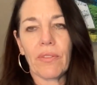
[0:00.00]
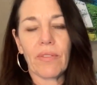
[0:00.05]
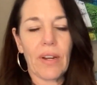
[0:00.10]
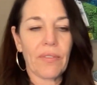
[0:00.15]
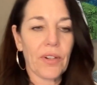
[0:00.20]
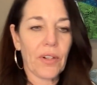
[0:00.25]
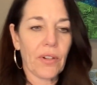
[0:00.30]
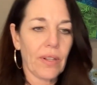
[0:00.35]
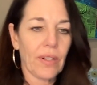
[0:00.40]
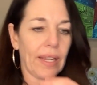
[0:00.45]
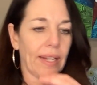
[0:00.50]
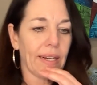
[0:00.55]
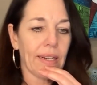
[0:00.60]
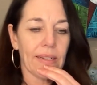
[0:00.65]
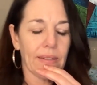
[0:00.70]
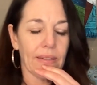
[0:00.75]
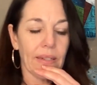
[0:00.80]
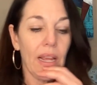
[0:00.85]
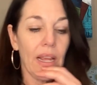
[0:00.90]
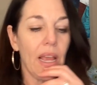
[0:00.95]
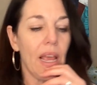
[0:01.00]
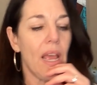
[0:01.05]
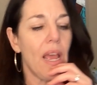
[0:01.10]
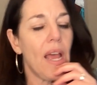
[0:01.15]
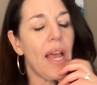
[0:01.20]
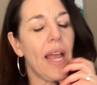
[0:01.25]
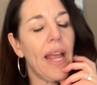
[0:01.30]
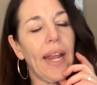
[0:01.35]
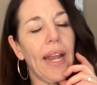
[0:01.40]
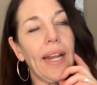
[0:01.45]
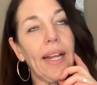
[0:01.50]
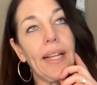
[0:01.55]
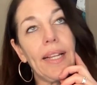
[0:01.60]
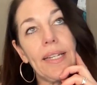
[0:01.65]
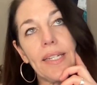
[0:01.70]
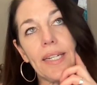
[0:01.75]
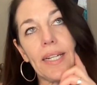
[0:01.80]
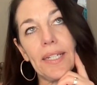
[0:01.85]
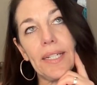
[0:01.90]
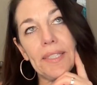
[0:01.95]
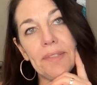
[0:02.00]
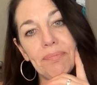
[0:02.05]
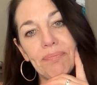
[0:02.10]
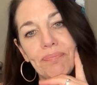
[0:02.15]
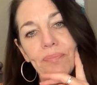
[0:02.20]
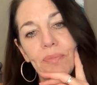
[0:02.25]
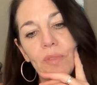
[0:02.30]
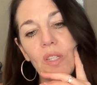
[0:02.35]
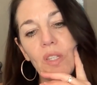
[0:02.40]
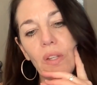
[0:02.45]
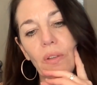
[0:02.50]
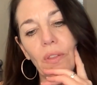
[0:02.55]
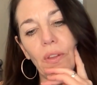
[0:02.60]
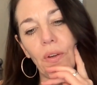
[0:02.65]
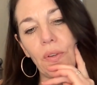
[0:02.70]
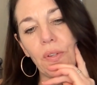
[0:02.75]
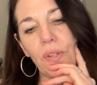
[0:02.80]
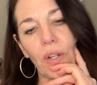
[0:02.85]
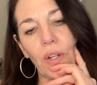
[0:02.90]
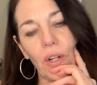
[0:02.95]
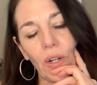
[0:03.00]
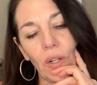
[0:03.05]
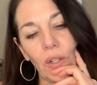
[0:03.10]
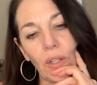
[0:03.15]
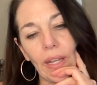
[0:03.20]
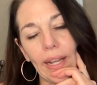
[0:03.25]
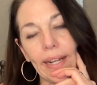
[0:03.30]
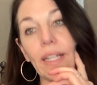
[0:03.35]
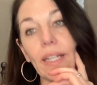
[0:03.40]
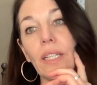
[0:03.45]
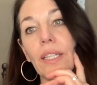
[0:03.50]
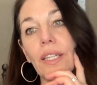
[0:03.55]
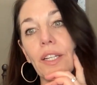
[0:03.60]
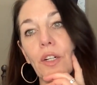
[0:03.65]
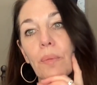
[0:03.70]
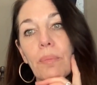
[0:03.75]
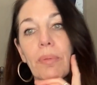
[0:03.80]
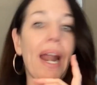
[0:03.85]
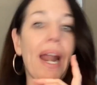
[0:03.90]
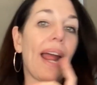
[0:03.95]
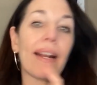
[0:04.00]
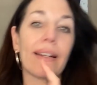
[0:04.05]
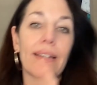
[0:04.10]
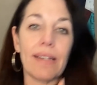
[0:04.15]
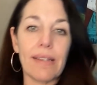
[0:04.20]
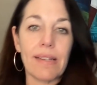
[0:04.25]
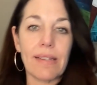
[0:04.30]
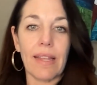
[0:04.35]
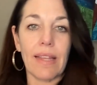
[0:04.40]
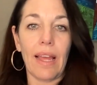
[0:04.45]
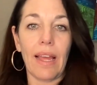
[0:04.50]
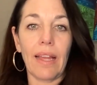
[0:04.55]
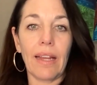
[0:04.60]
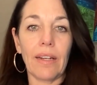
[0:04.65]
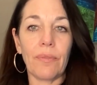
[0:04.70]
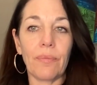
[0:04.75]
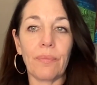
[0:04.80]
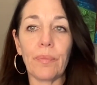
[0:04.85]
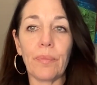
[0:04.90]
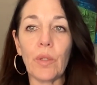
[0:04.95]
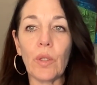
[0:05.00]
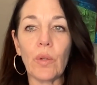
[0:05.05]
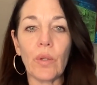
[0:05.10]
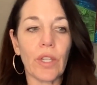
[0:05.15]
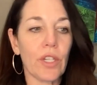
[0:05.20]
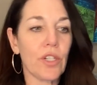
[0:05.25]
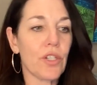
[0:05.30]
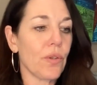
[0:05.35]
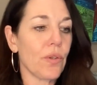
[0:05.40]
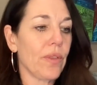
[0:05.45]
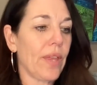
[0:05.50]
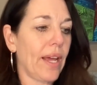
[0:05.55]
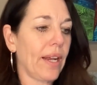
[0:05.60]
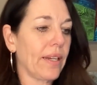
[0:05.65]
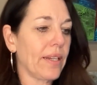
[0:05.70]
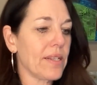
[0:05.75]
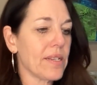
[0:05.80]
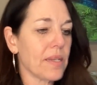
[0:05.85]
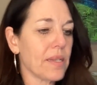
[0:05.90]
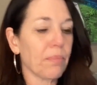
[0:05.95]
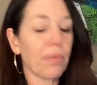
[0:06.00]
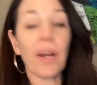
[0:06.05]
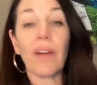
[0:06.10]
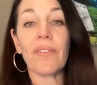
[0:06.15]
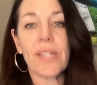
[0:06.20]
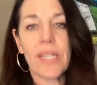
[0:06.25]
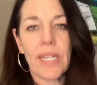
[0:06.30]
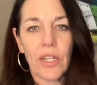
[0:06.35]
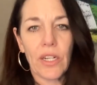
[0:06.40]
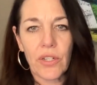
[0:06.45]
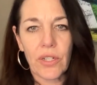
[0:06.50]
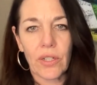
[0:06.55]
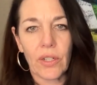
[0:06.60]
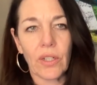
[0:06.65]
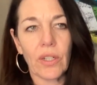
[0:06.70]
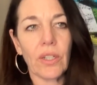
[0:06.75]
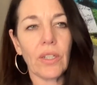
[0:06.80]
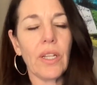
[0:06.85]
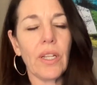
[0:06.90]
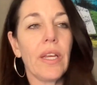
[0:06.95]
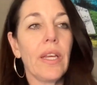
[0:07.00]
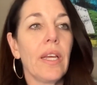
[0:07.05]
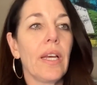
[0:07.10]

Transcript: you've never like. And so those are like a little practice that you could do that is improvisational.